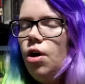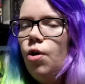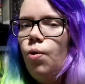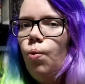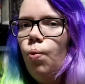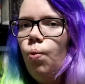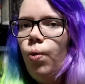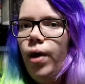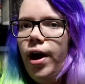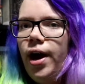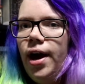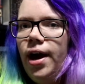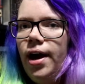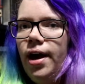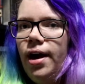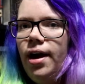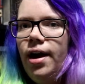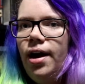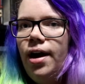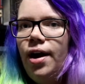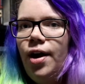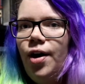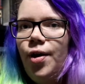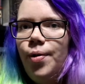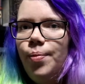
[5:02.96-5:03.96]
where
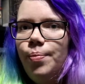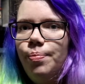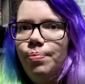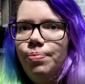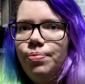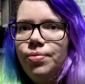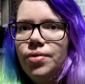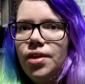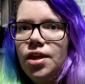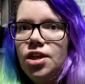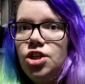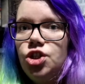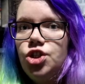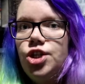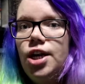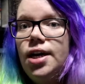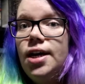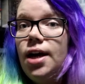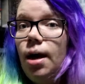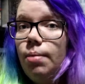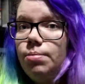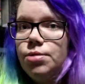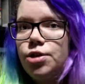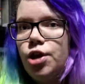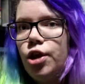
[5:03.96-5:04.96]
she
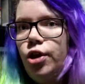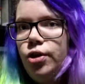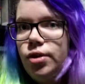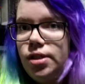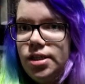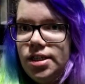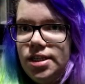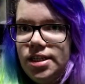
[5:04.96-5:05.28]
comes close